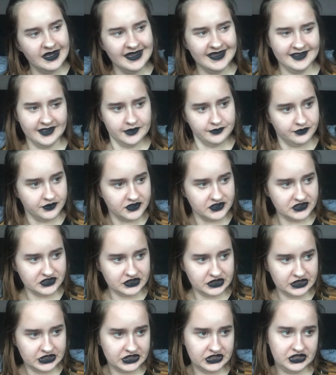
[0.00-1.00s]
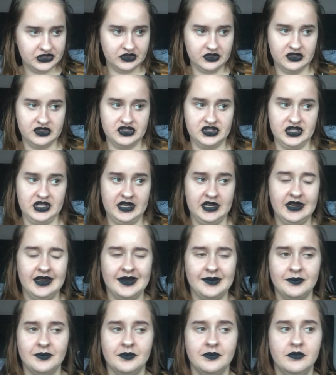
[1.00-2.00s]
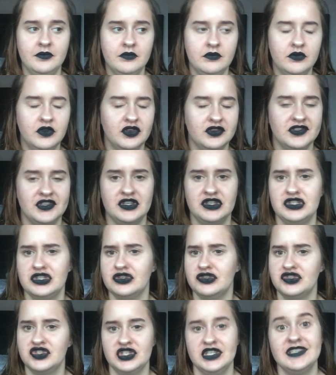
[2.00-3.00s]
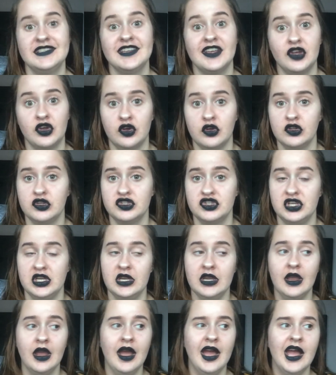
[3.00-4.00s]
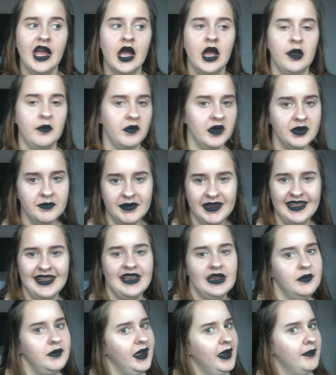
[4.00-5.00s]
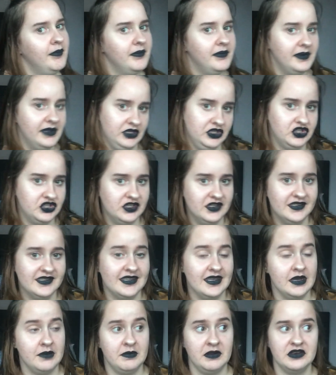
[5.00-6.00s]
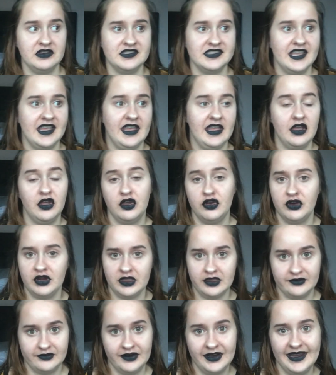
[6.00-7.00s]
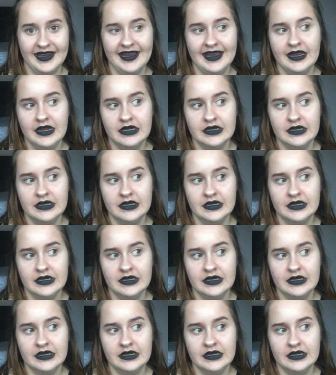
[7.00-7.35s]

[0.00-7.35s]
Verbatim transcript: And then for sociology, I'm not sociology, psychology, I'm going to be a little bit ambitious and I'm going to say a grade three.